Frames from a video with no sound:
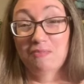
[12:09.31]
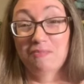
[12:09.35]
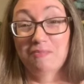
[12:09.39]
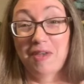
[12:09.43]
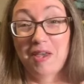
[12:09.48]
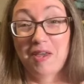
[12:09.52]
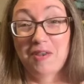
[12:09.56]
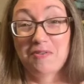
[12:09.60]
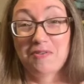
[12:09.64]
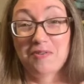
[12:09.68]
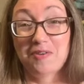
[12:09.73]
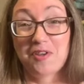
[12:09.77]

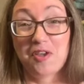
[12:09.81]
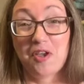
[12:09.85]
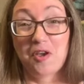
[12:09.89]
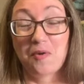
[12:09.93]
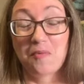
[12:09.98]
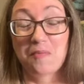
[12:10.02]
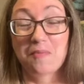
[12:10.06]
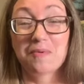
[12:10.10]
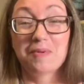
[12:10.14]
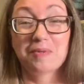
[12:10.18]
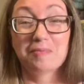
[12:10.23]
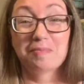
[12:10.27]
I don't know,
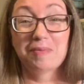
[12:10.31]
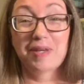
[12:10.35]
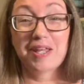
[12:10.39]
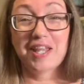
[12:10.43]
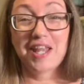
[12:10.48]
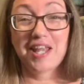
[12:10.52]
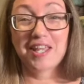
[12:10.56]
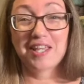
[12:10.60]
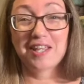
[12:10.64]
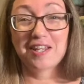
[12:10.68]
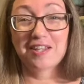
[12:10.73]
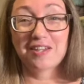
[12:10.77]
but
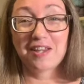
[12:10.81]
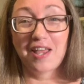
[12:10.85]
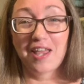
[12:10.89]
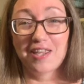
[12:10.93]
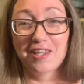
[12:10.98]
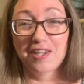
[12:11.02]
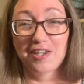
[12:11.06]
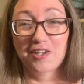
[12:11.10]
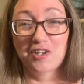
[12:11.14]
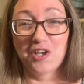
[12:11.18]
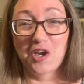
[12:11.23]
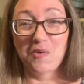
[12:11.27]
I
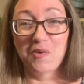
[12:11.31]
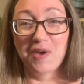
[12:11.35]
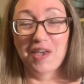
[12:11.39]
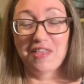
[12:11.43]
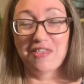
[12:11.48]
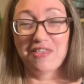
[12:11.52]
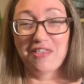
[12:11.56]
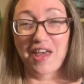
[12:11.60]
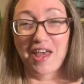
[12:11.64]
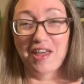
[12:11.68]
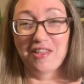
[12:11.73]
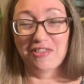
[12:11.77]
can go
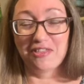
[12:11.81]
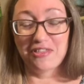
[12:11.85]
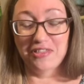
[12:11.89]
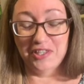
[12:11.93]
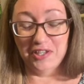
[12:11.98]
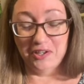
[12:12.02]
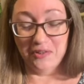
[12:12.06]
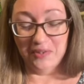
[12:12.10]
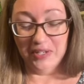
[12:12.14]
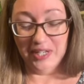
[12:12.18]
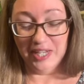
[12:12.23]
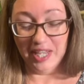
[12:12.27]
with that
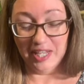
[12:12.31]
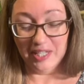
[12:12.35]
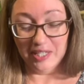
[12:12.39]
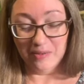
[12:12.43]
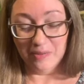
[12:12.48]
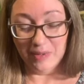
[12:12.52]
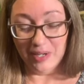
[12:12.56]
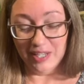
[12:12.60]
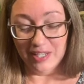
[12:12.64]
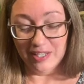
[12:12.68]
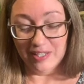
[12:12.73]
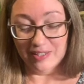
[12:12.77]
theory
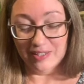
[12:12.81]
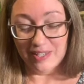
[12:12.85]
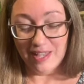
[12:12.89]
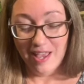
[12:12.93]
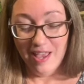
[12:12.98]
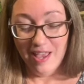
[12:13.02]
anyways.